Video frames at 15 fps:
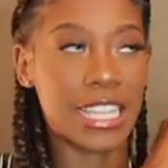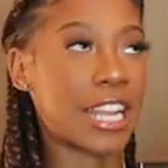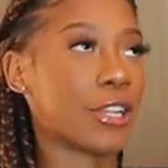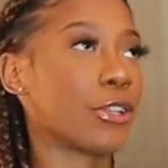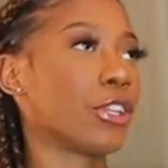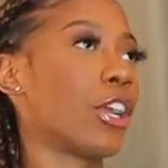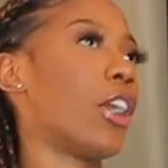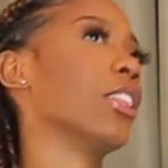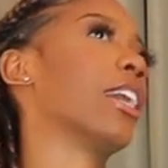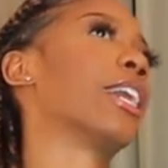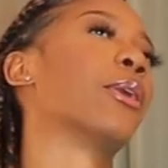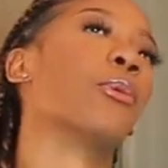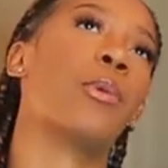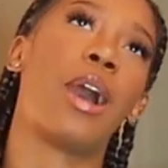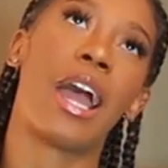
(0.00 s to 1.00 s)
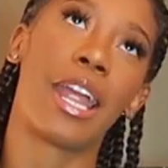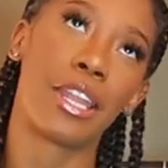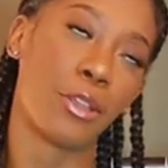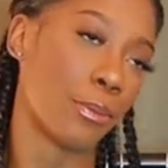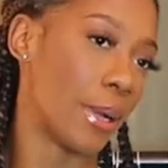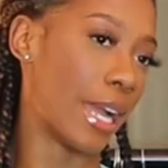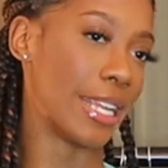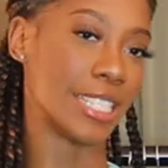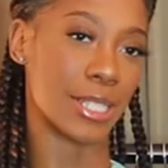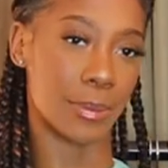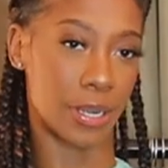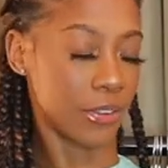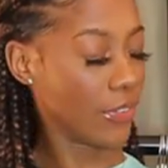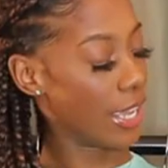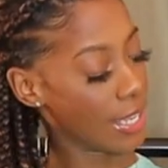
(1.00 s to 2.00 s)
I know y'all like, why are you buying
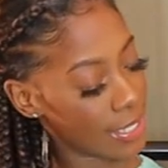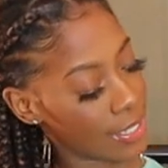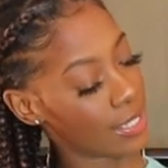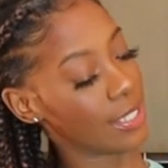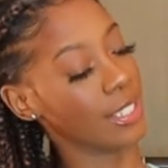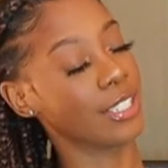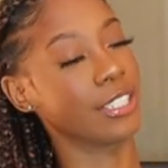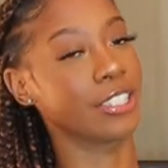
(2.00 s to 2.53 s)
sweater vests